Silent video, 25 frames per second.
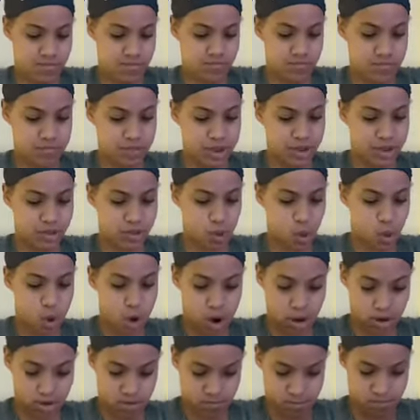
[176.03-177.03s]
Big
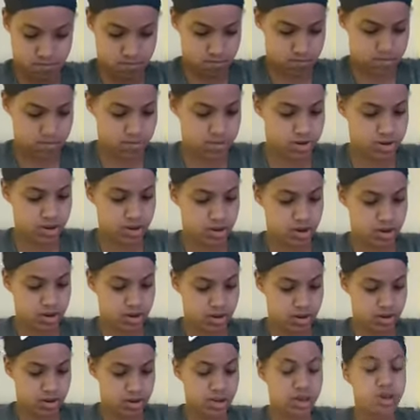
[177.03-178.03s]
dog.
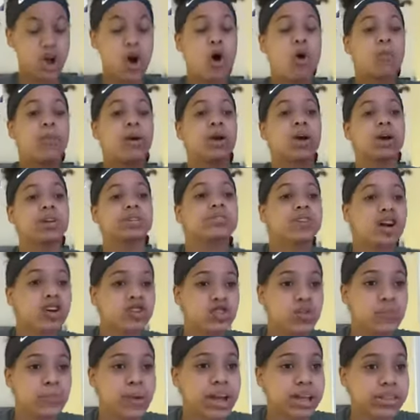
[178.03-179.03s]
Y'all, oh my god,
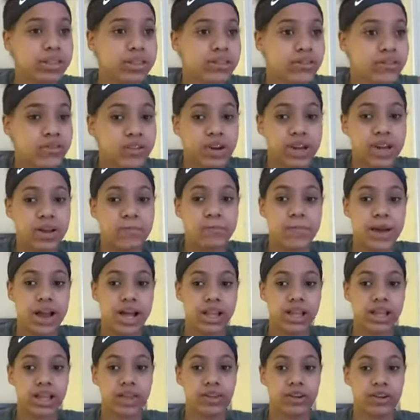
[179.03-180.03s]
Sasha Banks and freaking
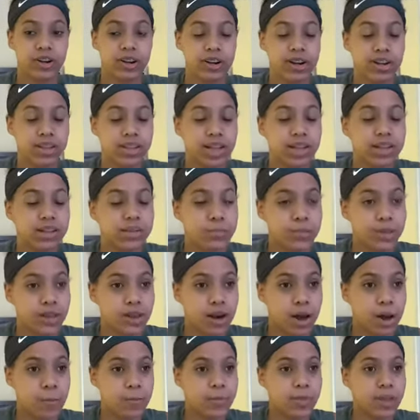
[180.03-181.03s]
Bayley, they're gonna like split
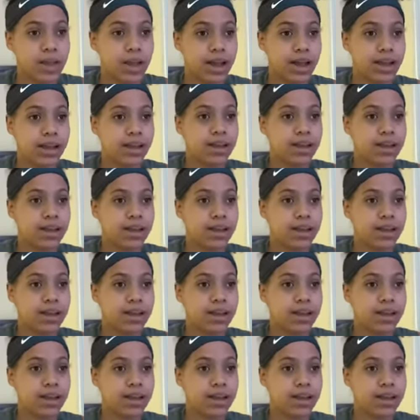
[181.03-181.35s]
up, and like